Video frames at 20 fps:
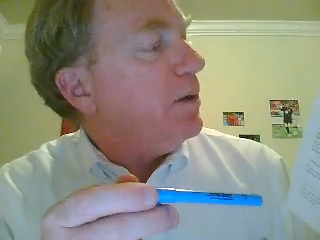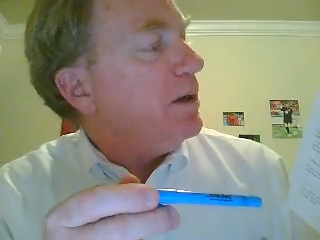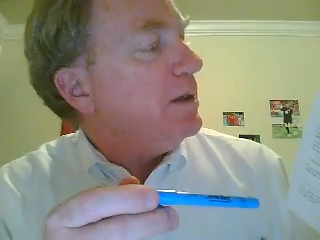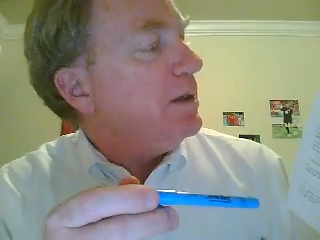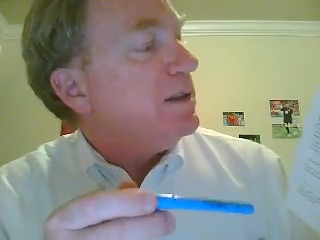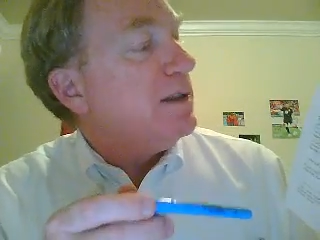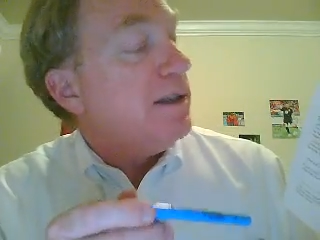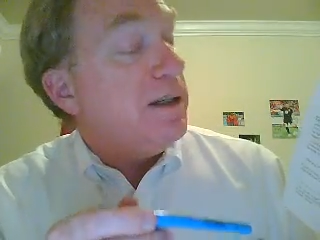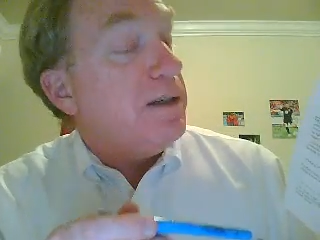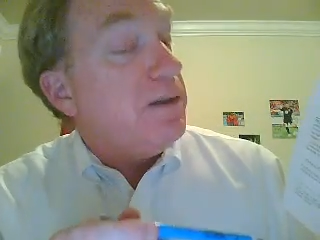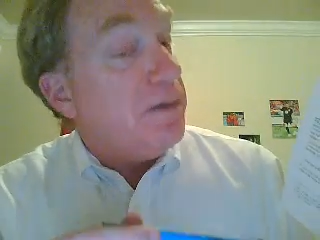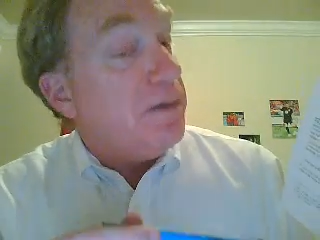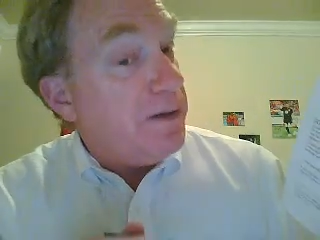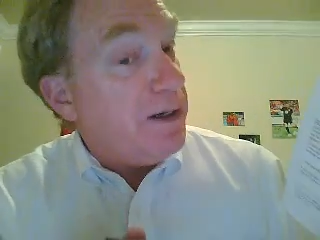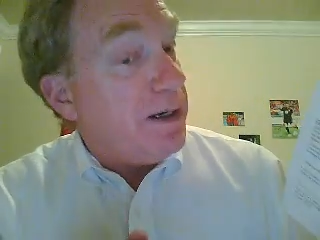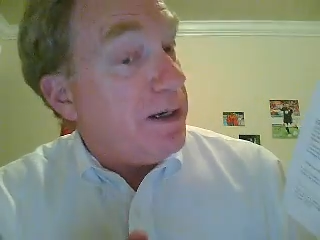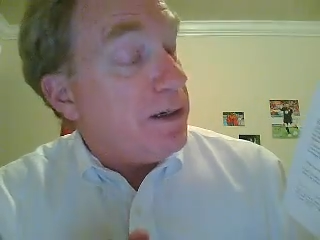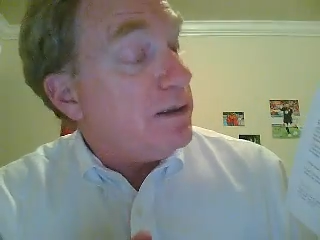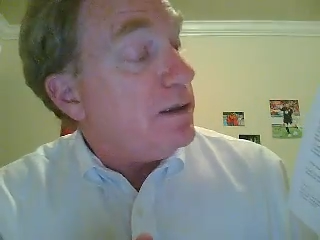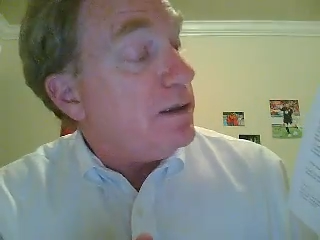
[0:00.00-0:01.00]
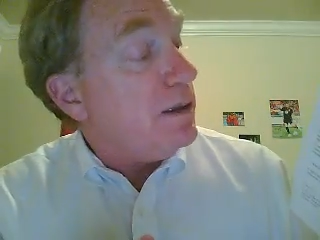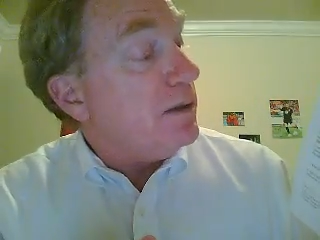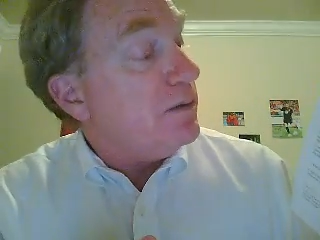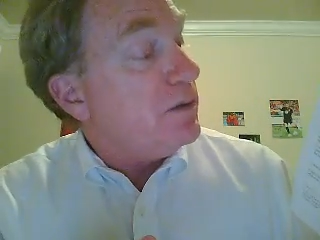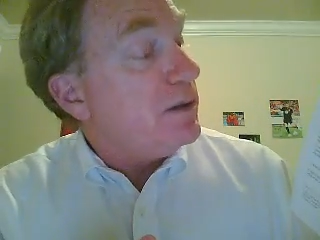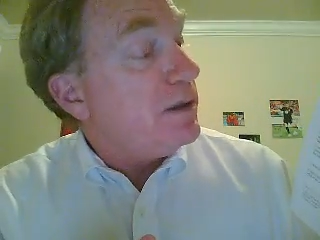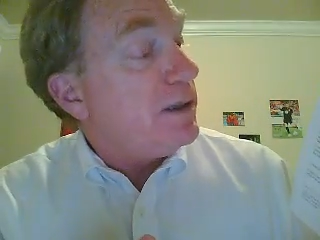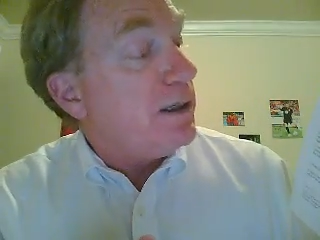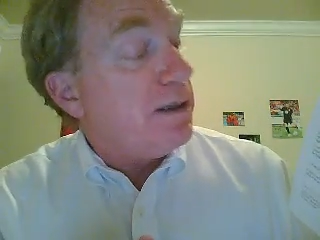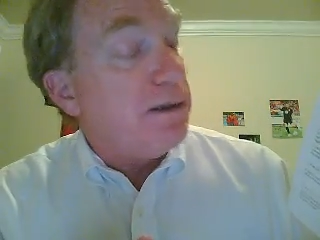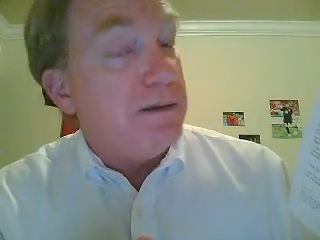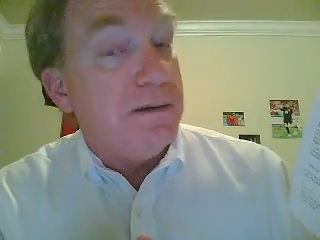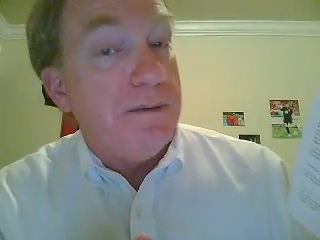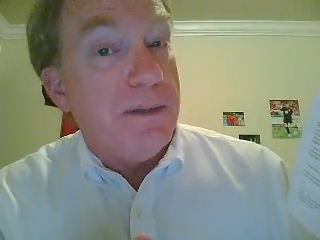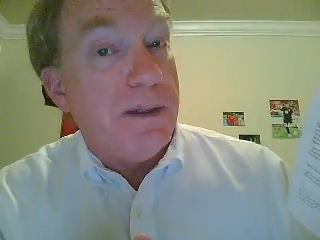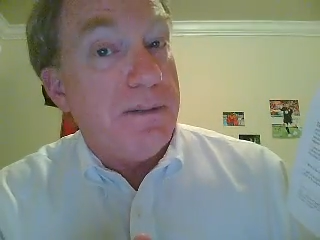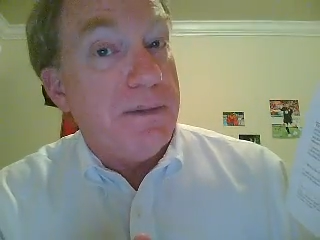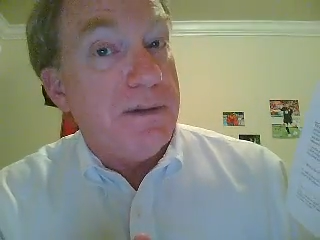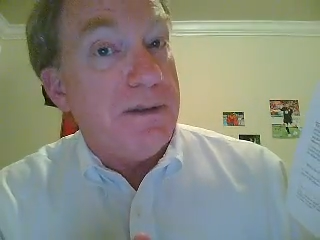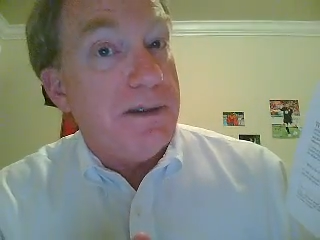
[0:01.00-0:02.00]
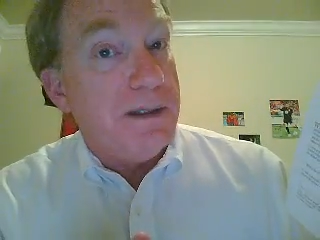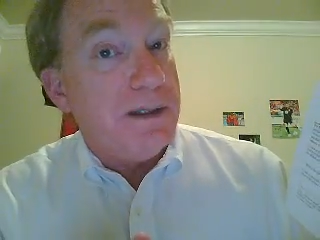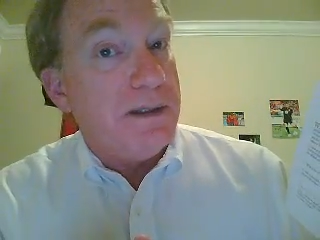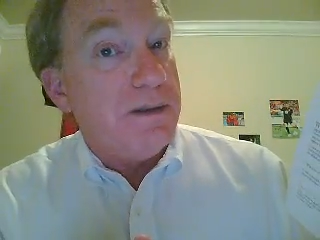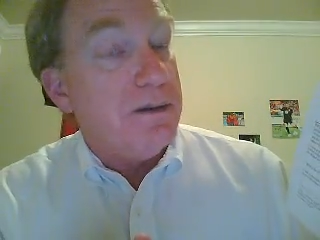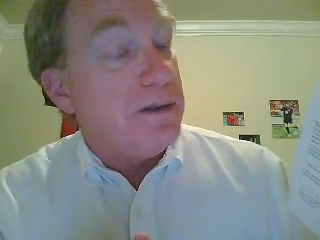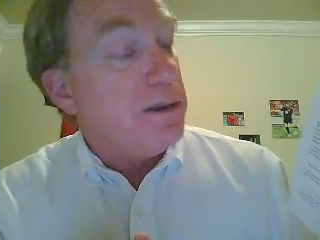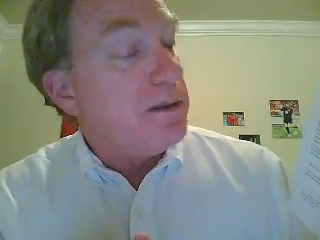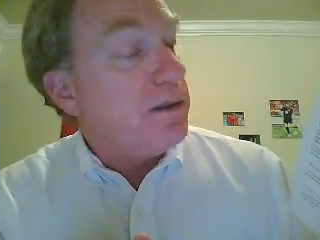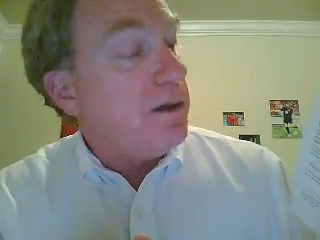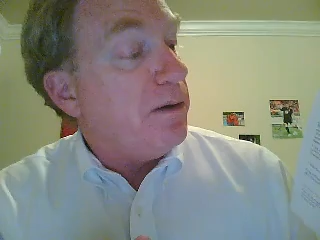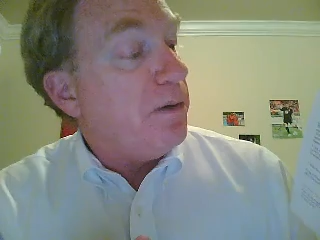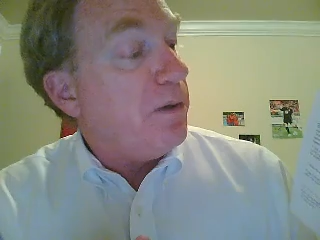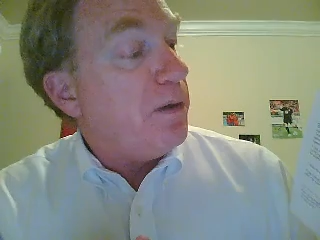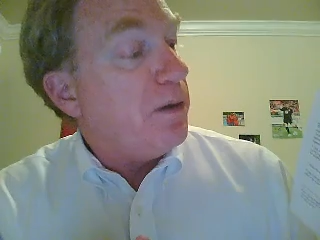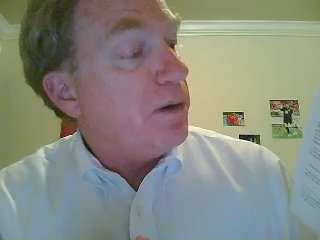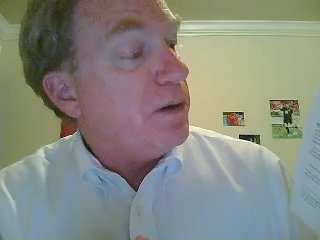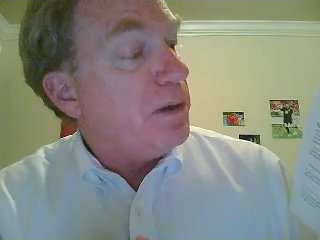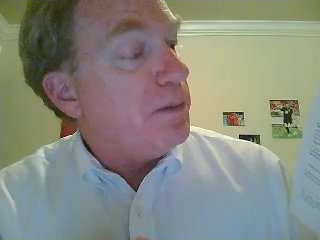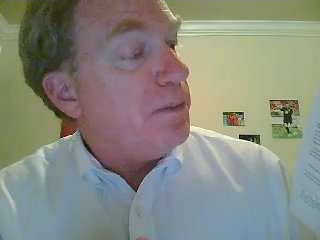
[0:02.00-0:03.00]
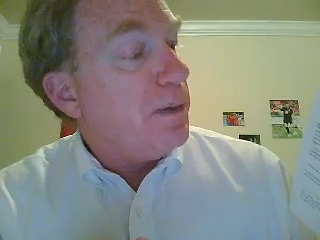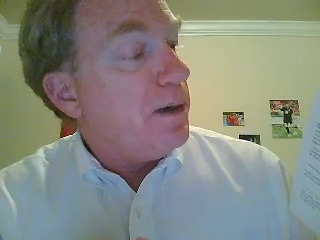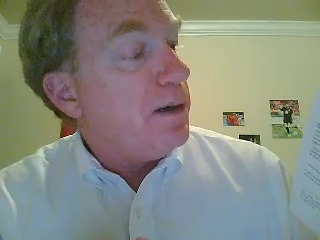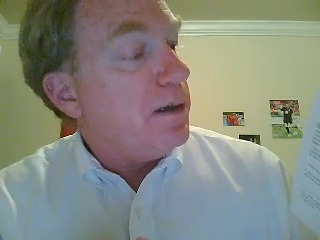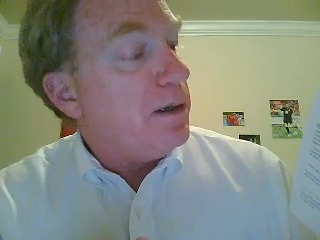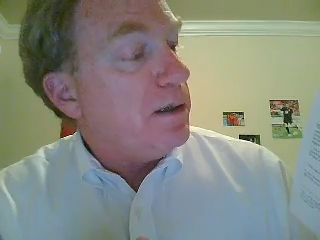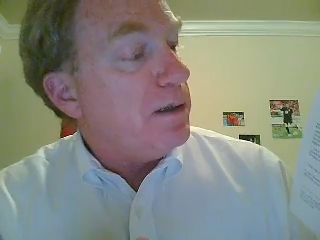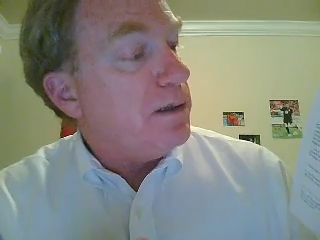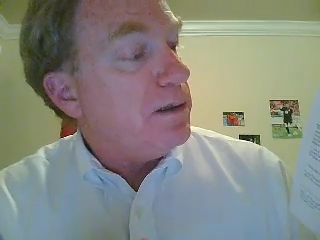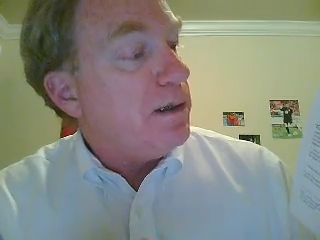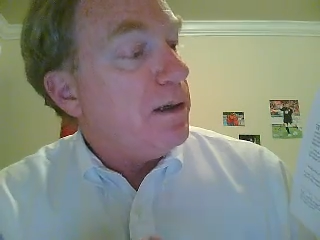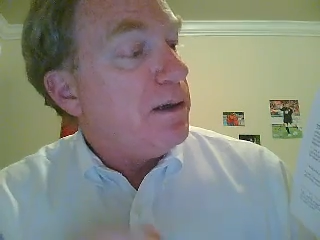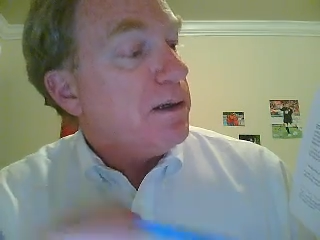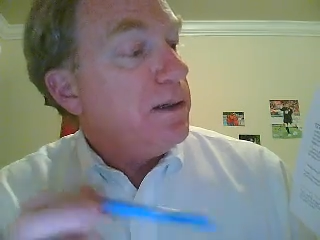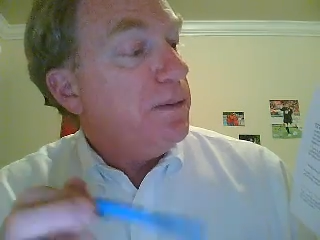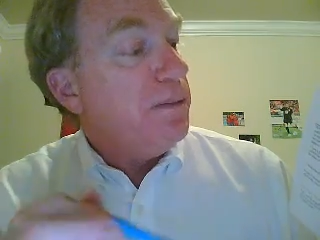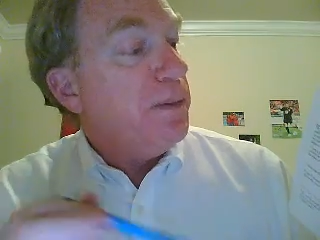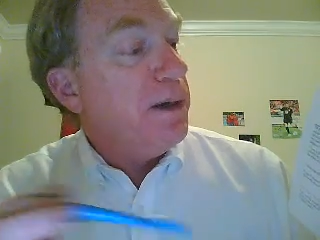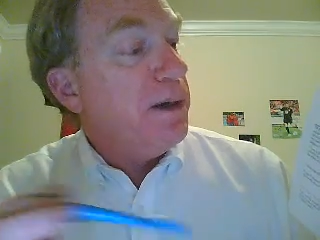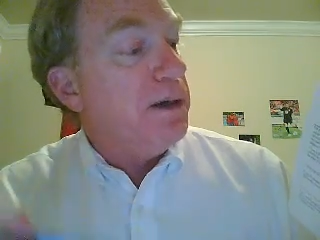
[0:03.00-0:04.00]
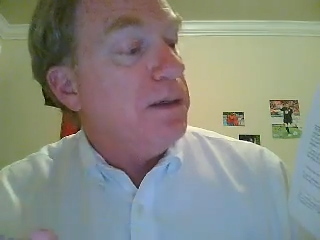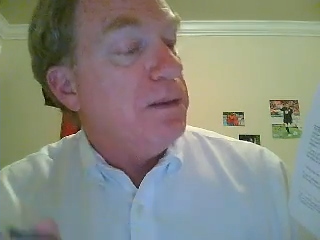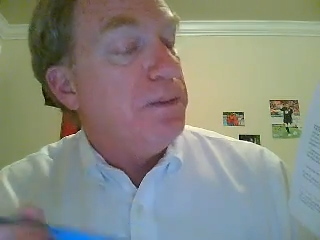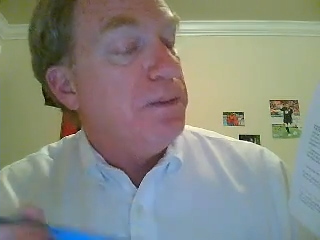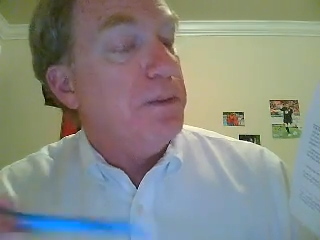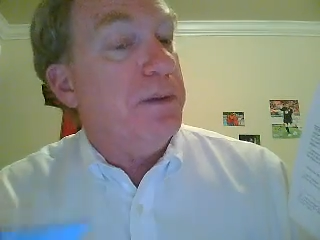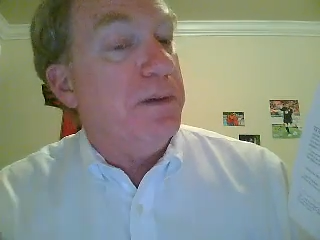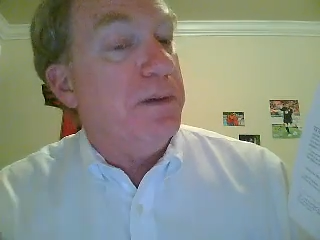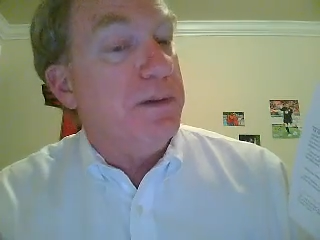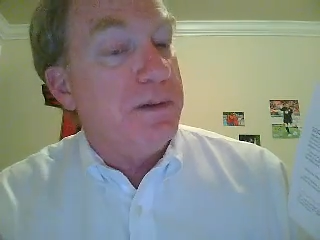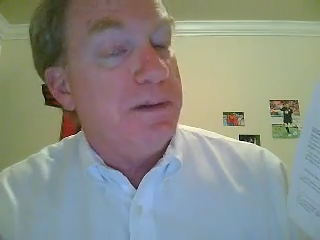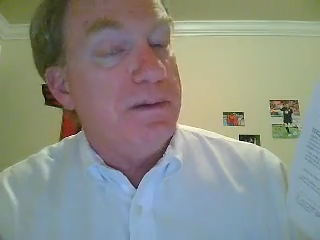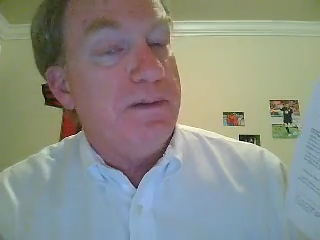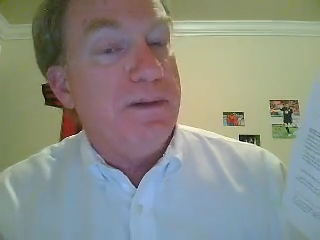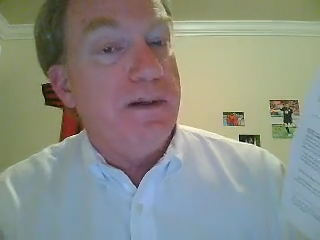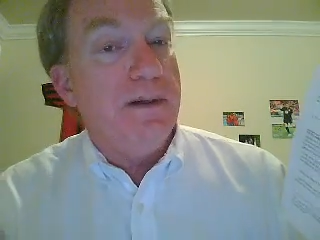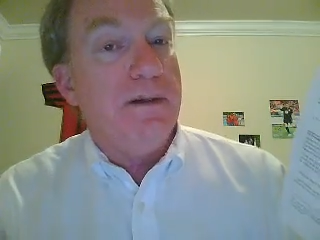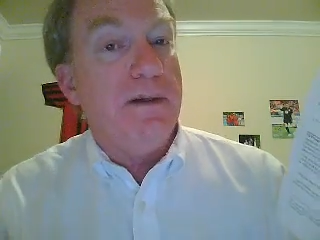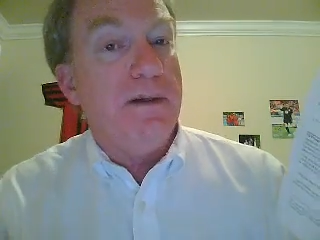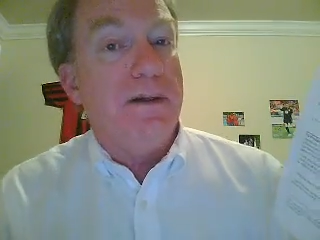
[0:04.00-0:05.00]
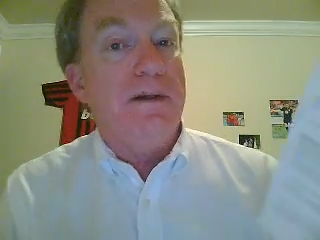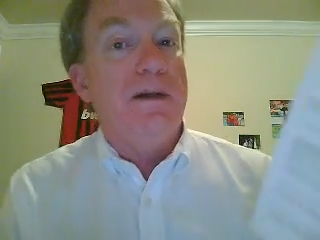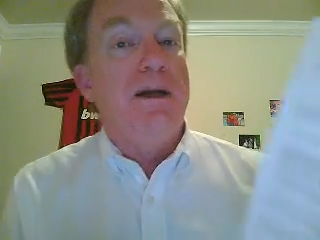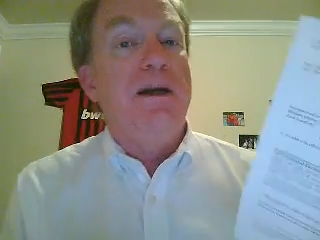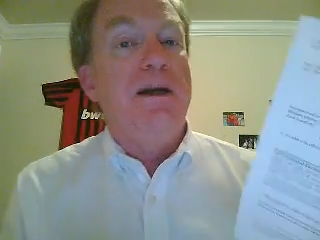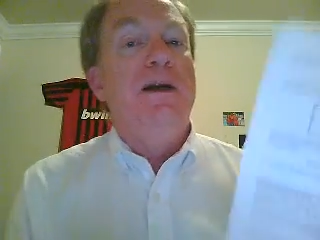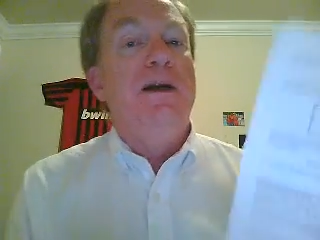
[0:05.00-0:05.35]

What is the effect of single-member districts on third parties compared to proportional voting?